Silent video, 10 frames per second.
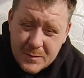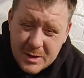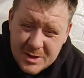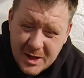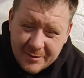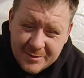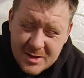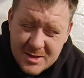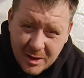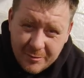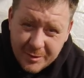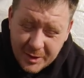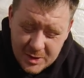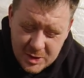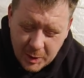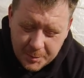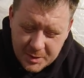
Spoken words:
The shaft itself on the top,